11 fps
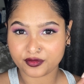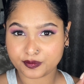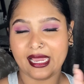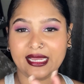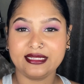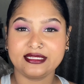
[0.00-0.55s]

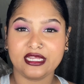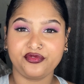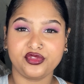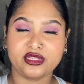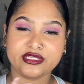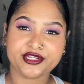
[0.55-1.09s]
Like I said, for
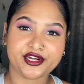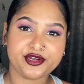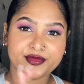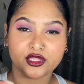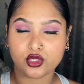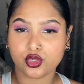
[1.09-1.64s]
the serum
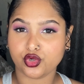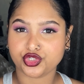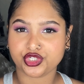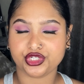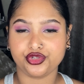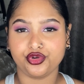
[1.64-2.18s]
and the
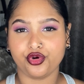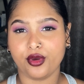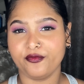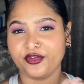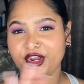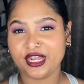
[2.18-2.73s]
lotion, you know,
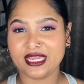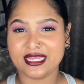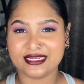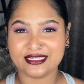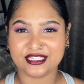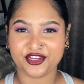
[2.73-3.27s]
I'm very
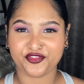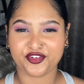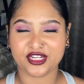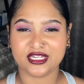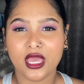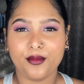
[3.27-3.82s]

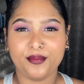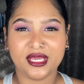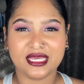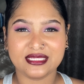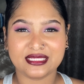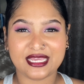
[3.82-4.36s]
indifferent
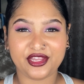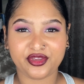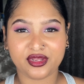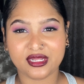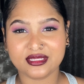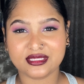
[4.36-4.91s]
because the
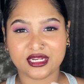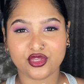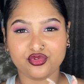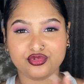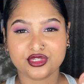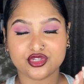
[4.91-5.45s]
ingredients that I
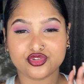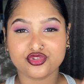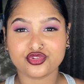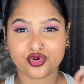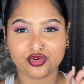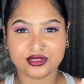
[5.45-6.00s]
used are
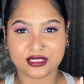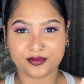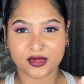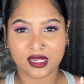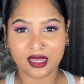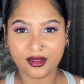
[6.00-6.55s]
so
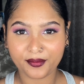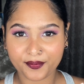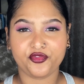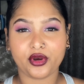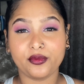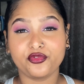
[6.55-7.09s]
similar.
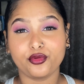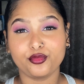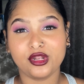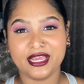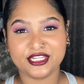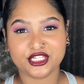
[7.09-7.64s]
From a
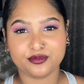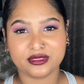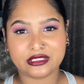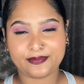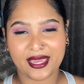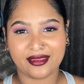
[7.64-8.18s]
formulation
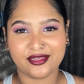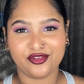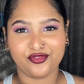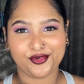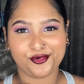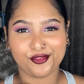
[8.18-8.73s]
perspective,
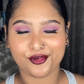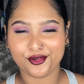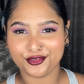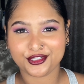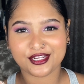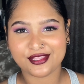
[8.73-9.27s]
you know, the
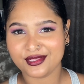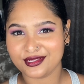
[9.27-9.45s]
lotion and the